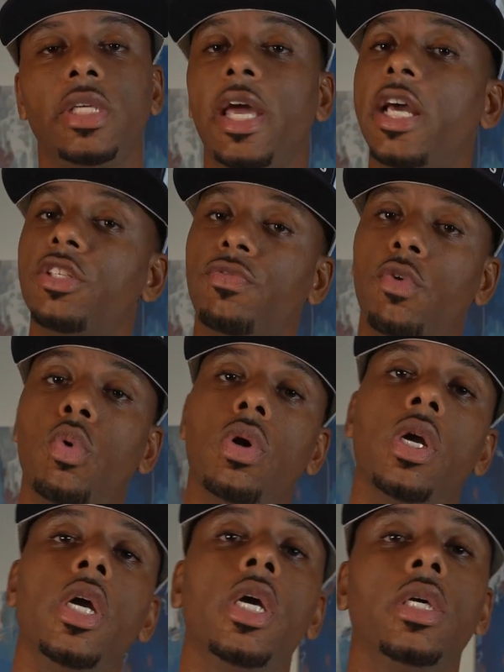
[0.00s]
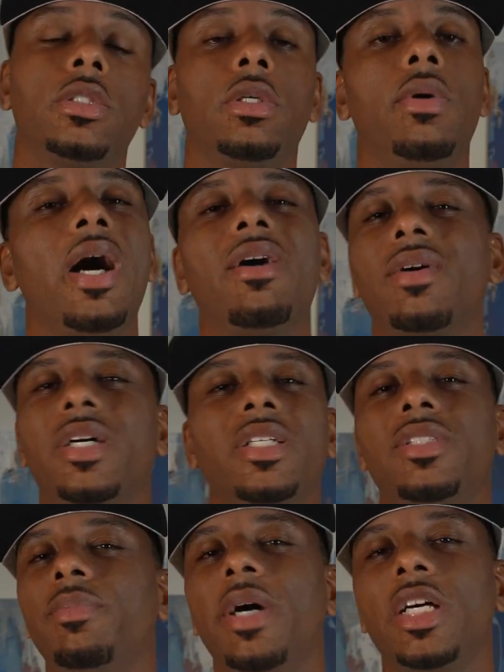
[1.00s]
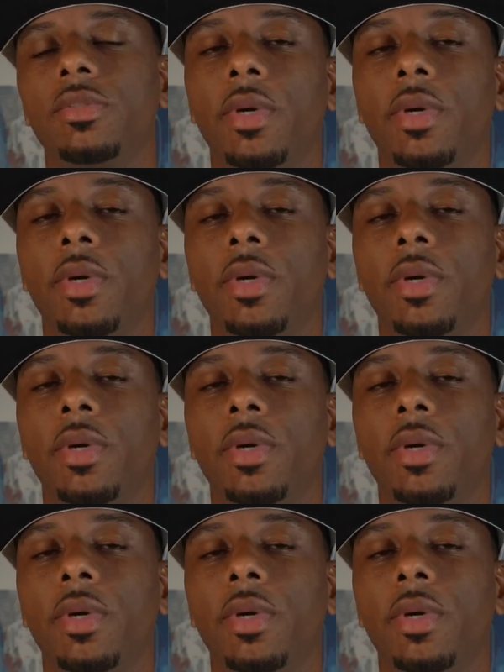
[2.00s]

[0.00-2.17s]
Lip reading: It has 4, so I'll customize